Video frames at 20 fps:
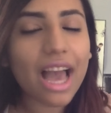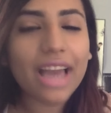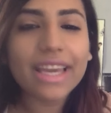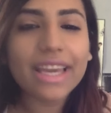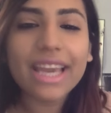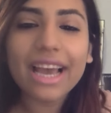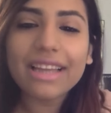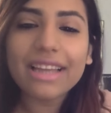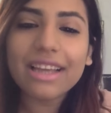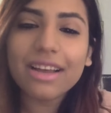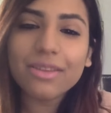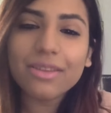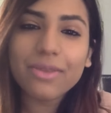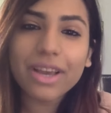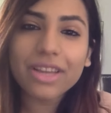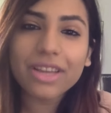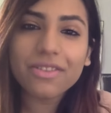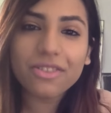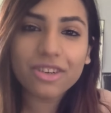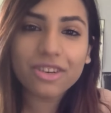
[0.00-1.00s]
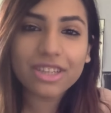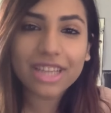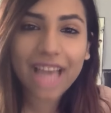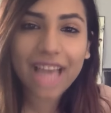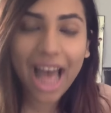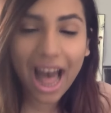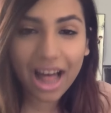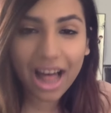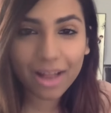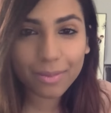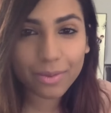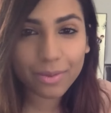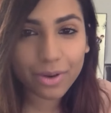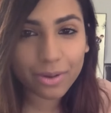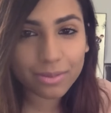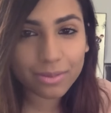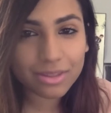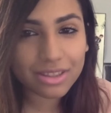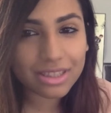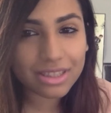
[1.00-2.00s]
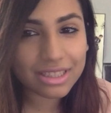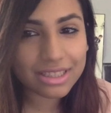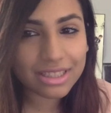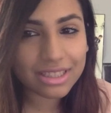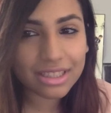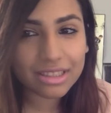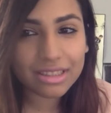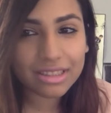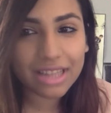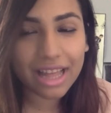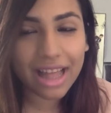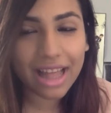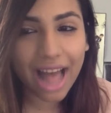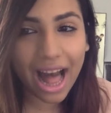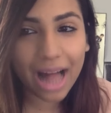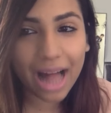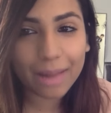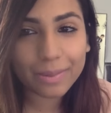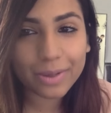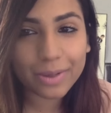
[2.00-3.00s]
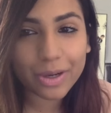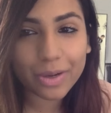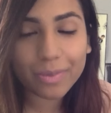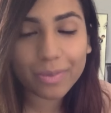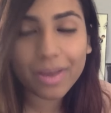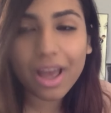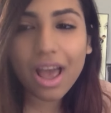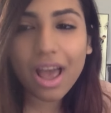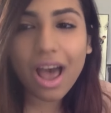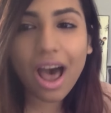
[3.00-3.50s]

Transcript: I cannot wait for the album to listen to that album.